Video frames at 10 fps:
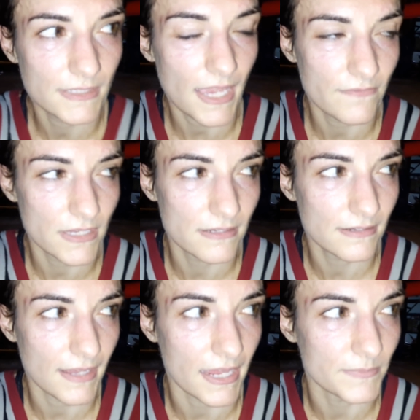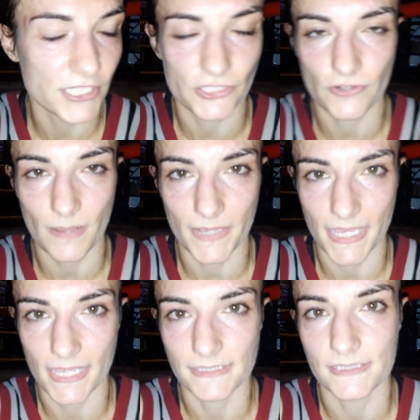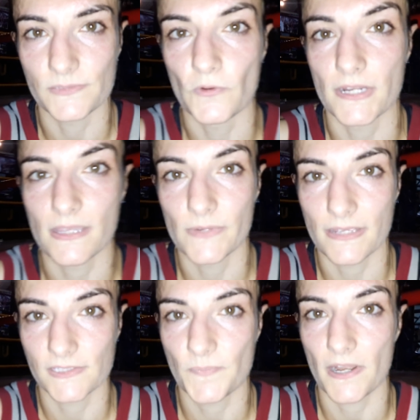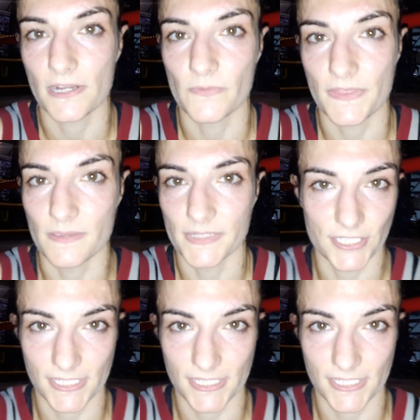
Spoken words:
Kevin had me just drop my hands this morning when I was sparring with him, and